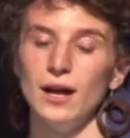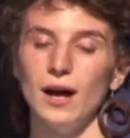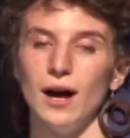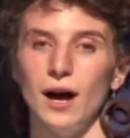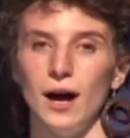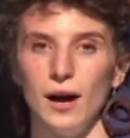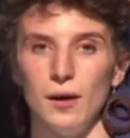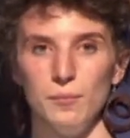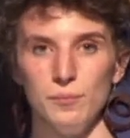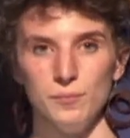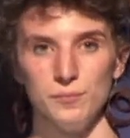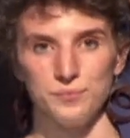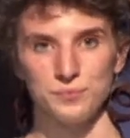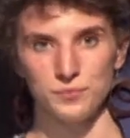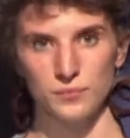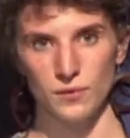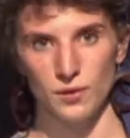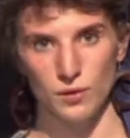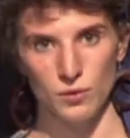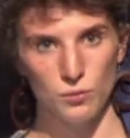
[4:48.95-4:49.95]
um,
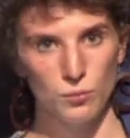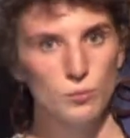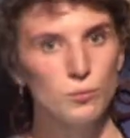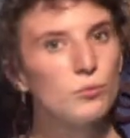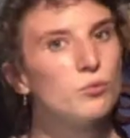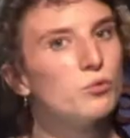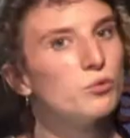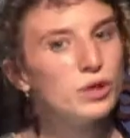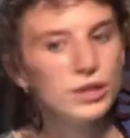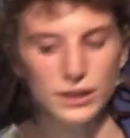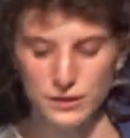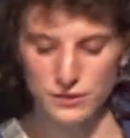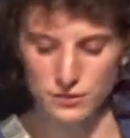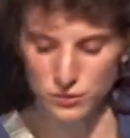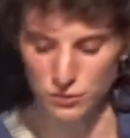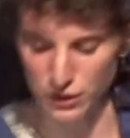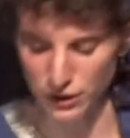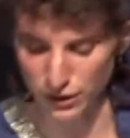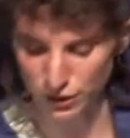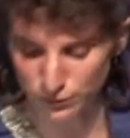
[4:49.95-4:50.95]
really
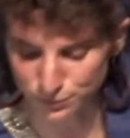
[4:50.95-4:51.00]
soon here.